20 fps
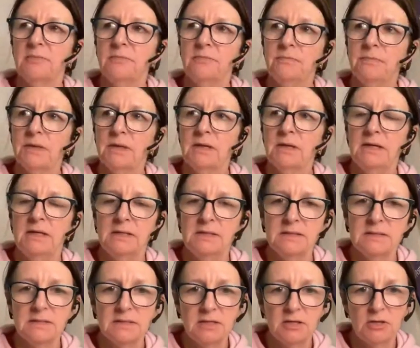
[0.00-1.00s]
is
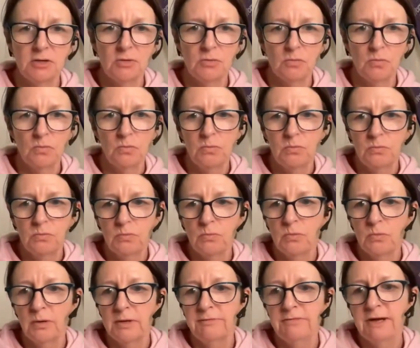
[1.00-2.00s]
what if I
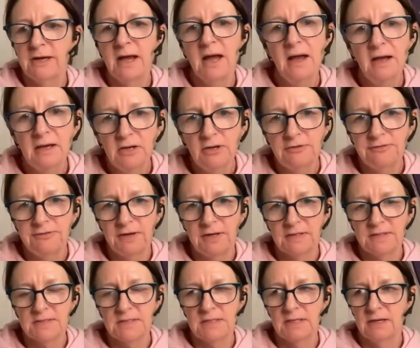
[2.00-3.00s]
can't go fast
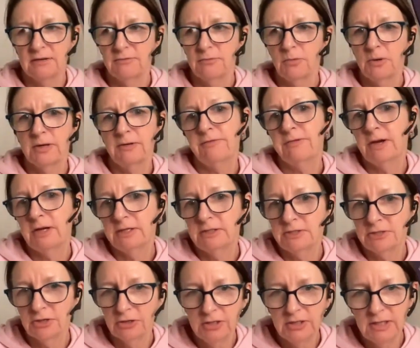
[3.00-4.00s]
enough? What if I don't get
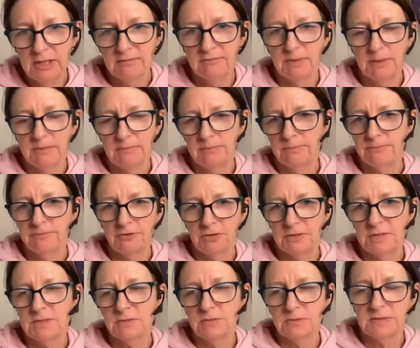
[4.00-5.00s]
my first or
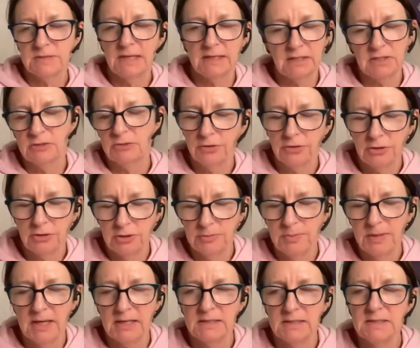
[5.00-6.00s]
second or third place?
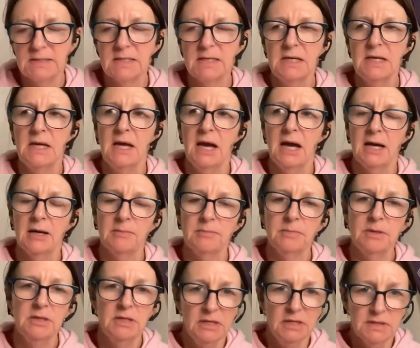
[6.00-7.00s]

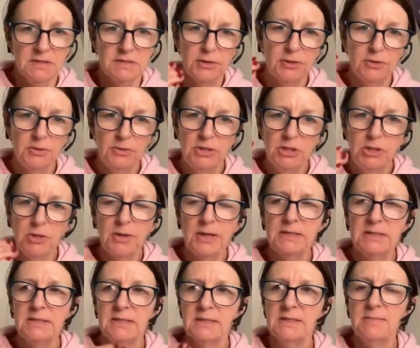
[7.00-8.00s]
So, it doesn't
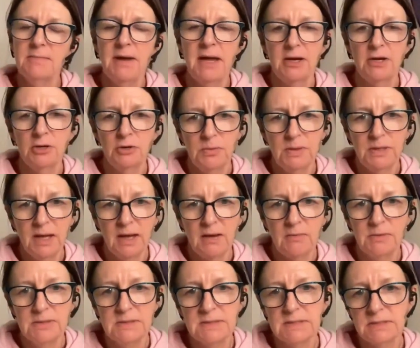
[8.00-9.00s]
matter who we are. We
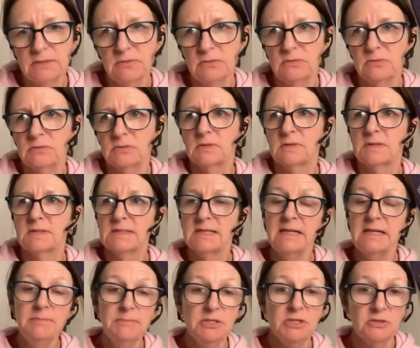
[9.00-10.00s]
still seem
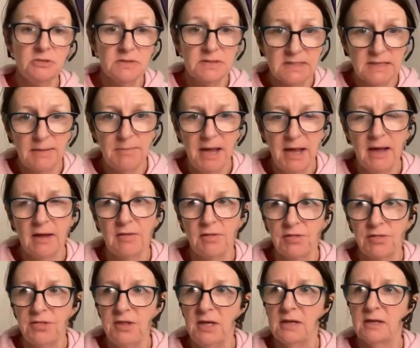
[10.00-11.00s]
to somehow
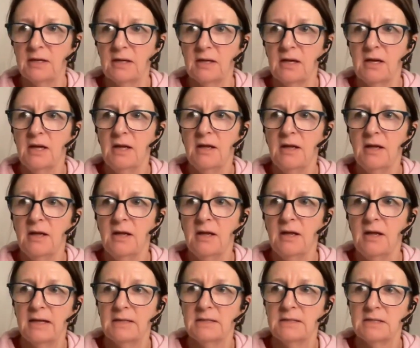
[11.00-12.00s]
think
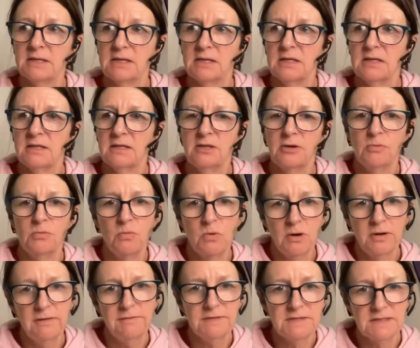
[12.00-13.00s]
that the what if
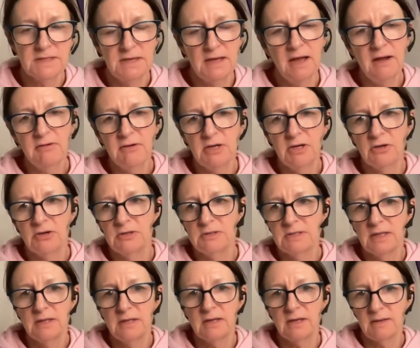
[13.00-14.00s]
scenarios and the
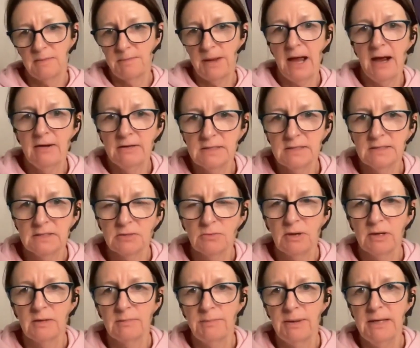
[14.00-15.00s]
comparison to other
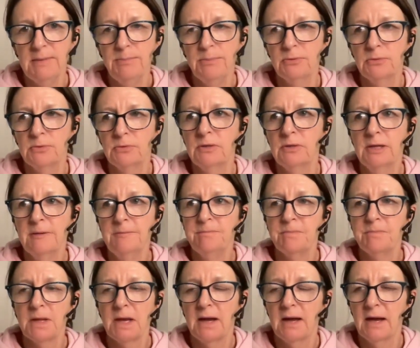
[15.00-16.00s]
people
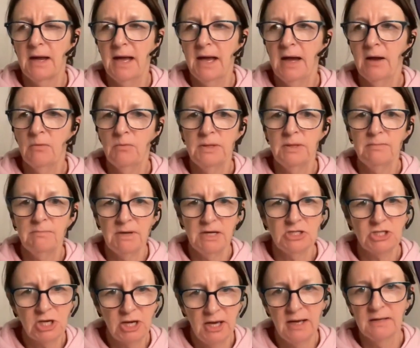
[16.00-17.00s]
are how we measure
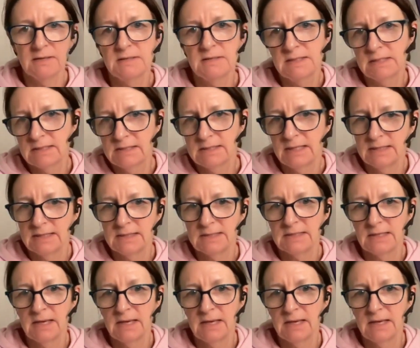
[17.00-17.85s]
our success and our